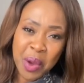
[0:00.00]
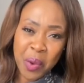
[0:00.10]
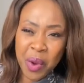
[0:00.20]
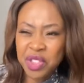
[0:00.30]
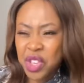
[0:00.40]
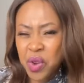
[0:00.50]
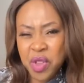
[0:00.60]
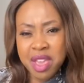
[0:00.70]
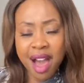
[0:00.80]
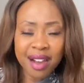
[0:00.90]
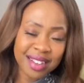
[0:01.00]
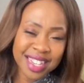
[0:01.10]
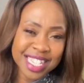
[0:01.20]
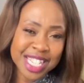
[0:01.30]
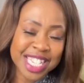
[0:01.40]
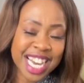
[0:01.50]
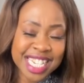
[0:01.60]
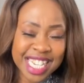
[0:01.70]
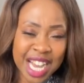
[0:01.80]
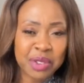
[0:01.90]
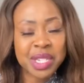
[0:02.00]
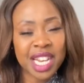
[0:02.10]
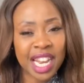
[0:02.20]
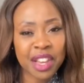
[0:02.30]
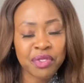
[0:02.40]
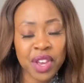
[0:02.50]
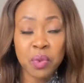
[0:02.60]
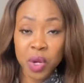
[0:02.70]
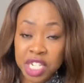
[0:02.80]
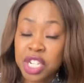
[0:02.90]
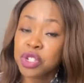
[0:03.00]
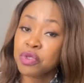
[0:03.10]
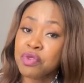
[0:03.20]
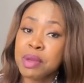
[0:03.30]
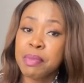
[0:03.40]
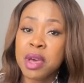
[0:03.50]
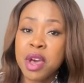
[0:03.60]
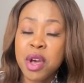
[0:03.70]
Whether you're young and starting out in life and wanting to reap